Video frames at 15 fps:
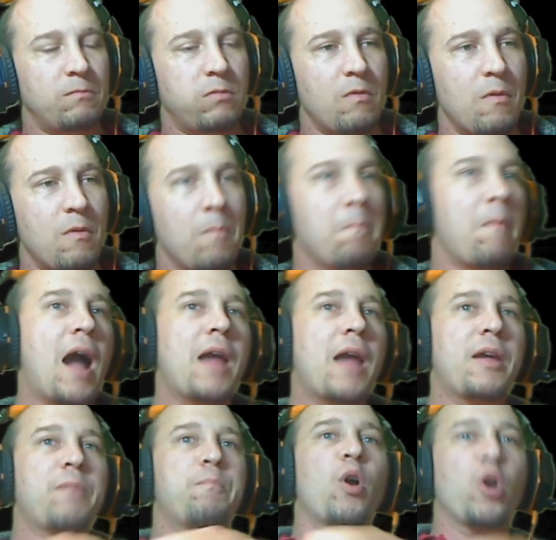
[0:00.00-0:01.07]
my
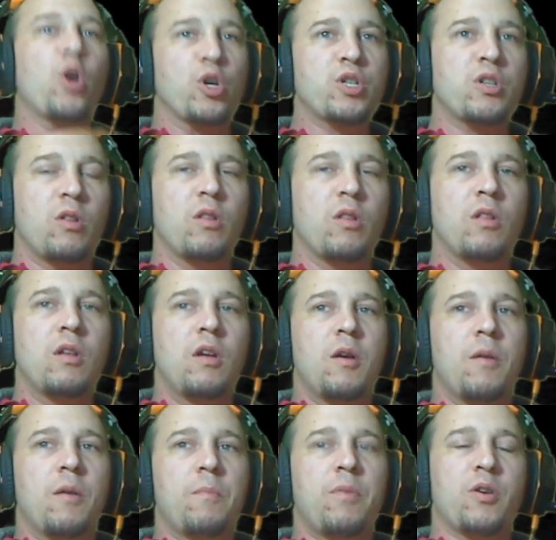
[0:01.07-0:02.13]
personal
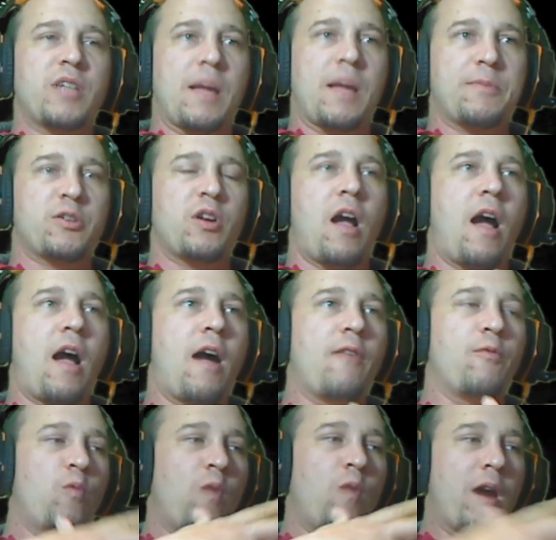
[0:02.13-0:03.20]
perception
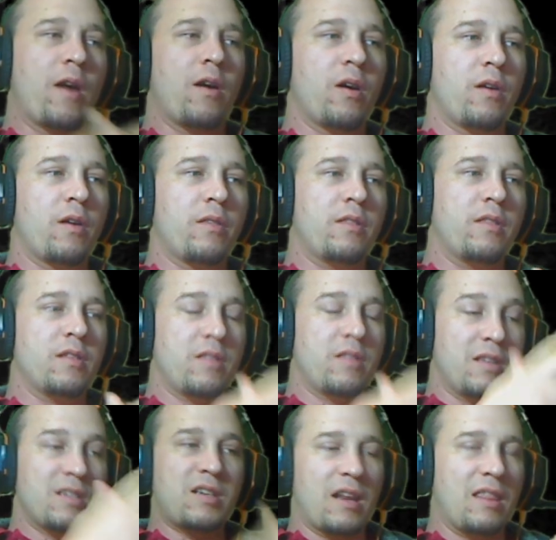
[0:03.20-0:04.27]
of where the
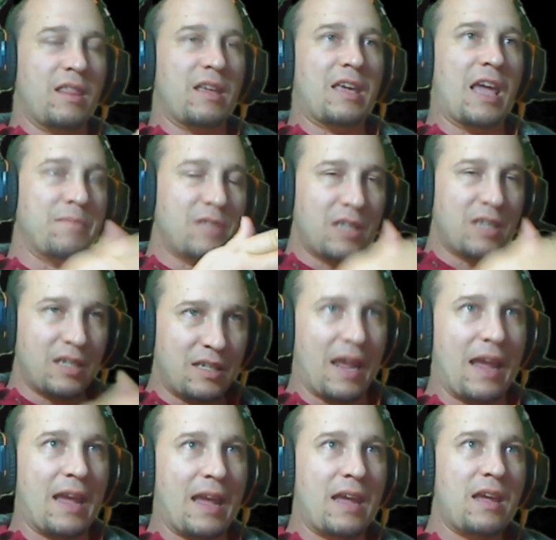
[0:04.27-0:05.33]
state of the game
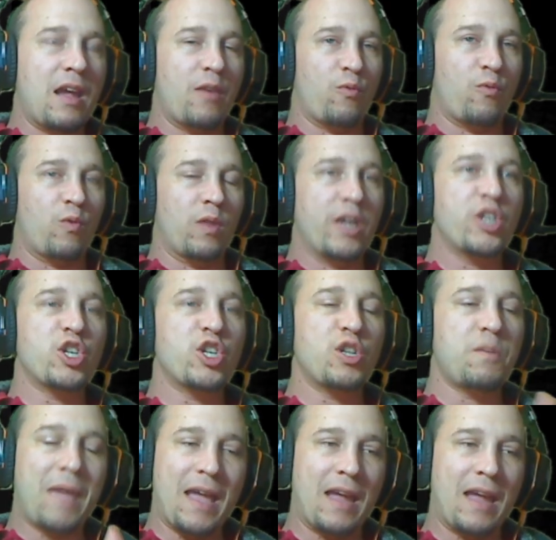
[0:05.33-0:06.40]
today in relation to
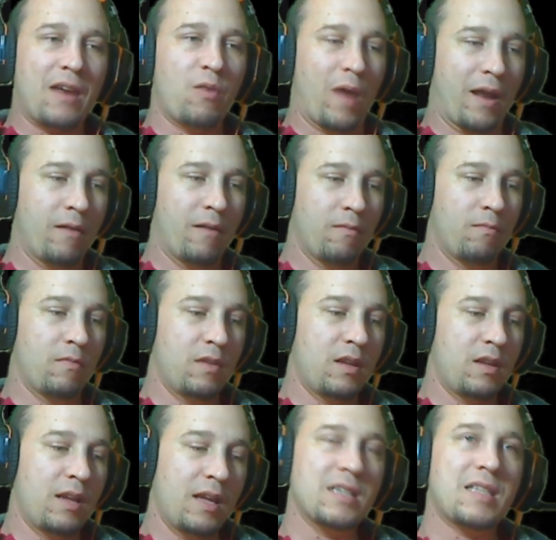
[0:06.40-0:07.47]
pay to win
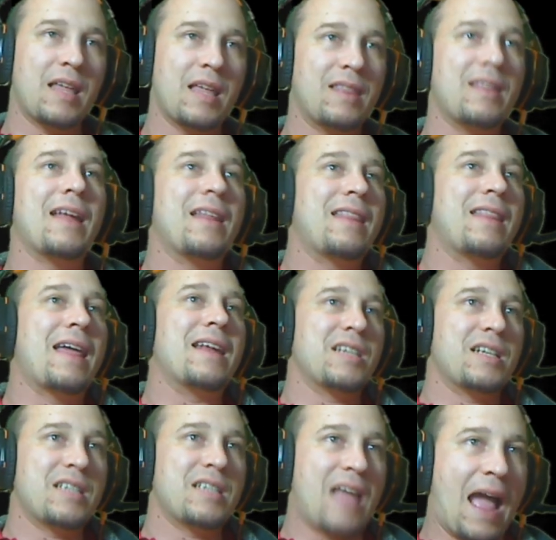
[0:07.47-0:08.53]
is that is
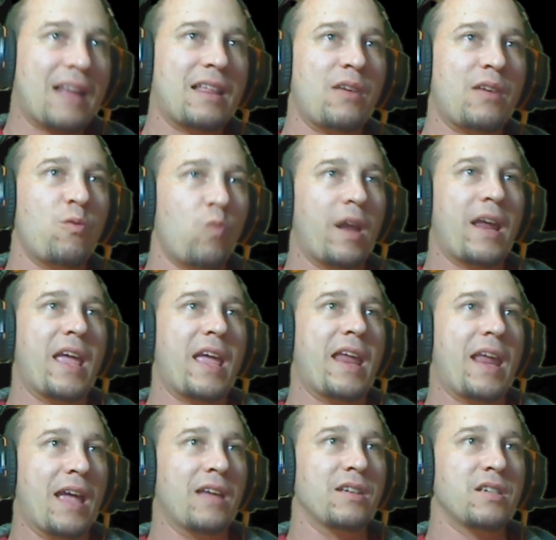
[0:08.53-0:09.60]
exactly what it
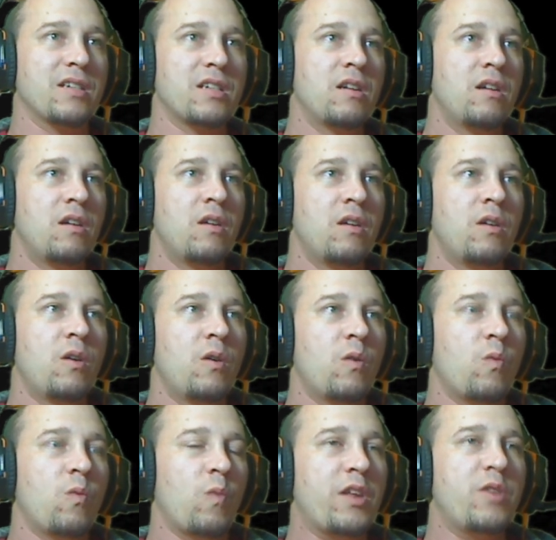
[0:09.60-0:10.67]
is.
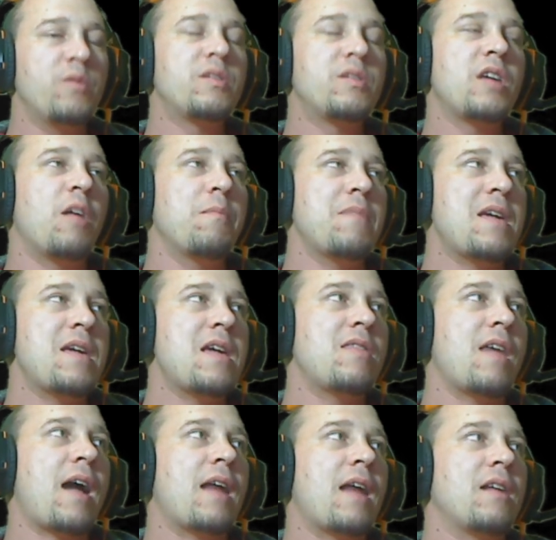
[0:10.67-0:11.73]
When you tell me
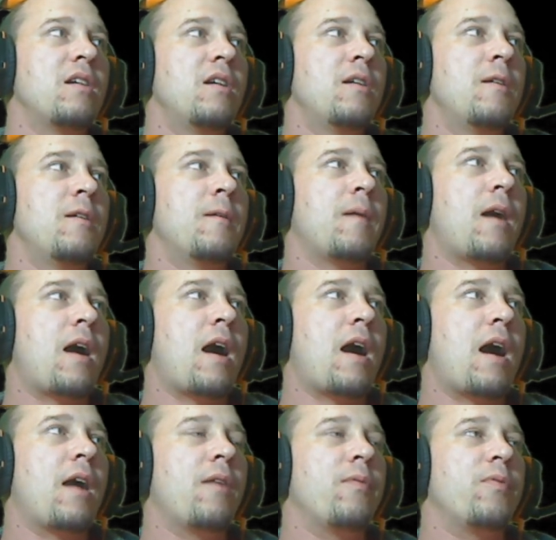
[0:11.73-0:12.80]
that
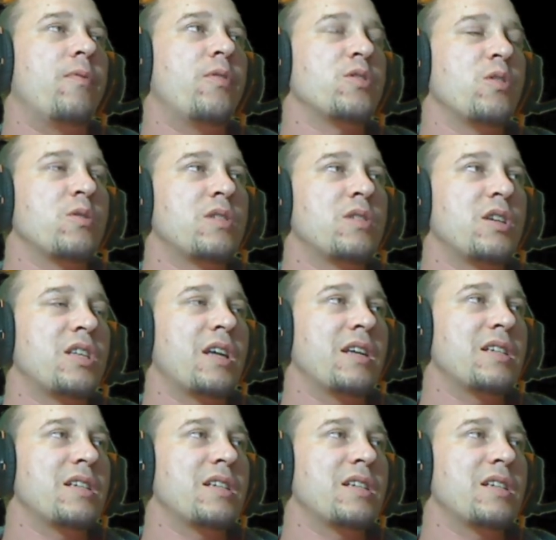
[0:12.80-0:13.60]
there's no such thing as a